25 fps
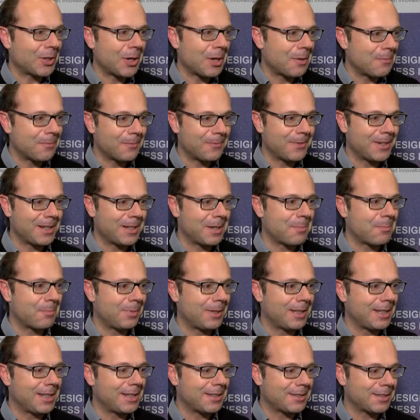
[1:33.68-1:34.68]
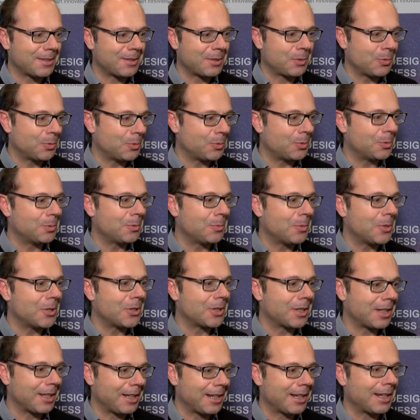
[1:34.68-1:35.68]
I'm very pleased to
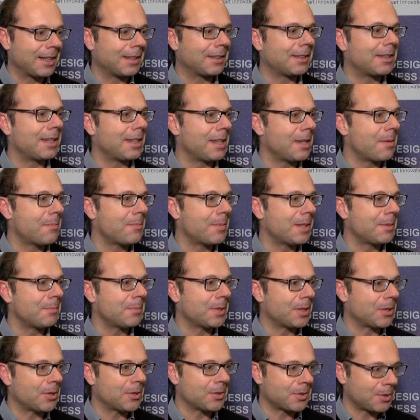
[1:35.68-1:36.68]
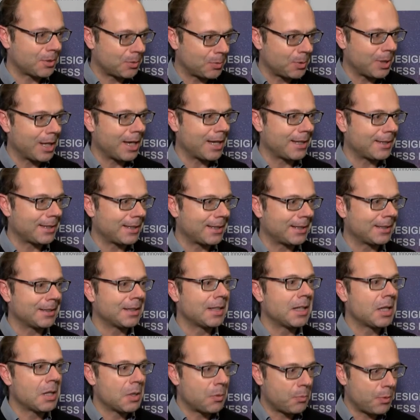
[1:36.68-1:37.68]
work in a team because together
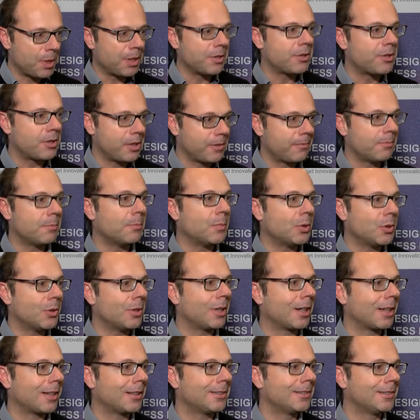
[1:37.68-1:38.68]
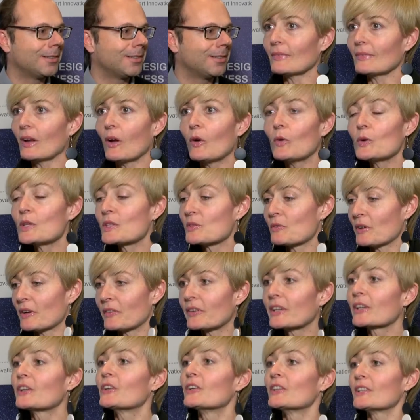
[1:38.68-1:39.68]
we achieve more. Oh, it's
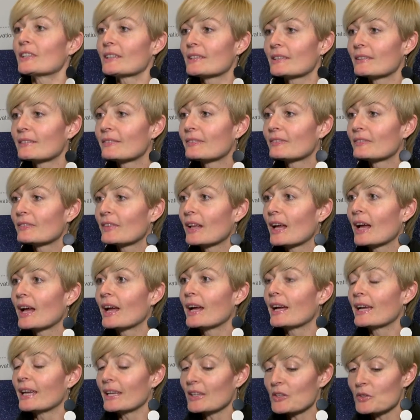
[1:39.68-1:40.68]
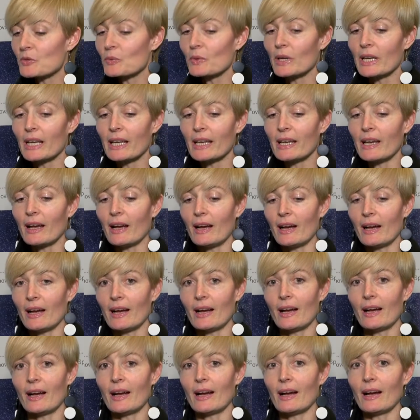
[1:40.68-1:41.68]
very good. It's really,
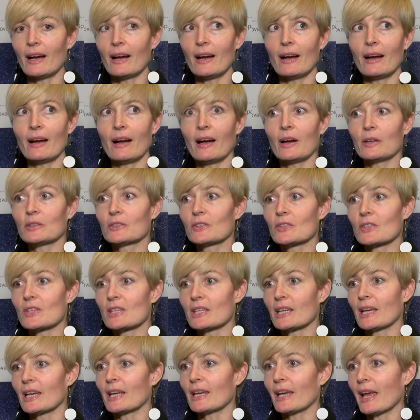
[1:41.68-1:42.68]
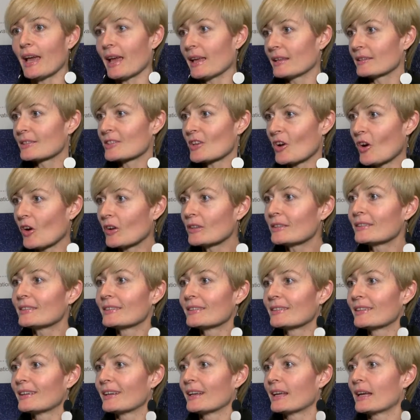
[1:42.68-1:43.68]
how to say, hands-on.
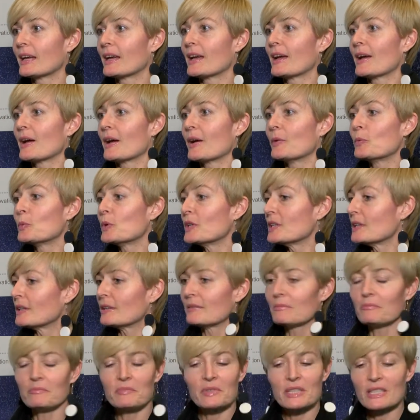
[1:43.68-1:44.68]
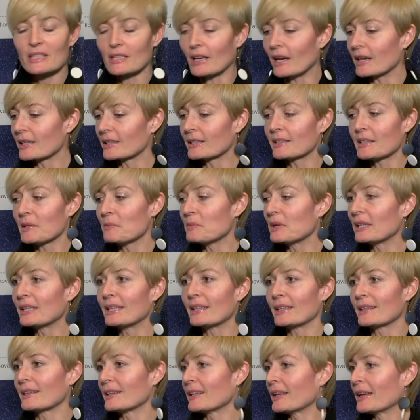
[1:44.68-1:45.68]
We started
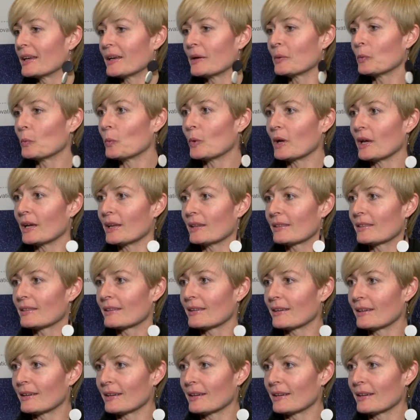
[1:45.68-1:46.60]
immediately with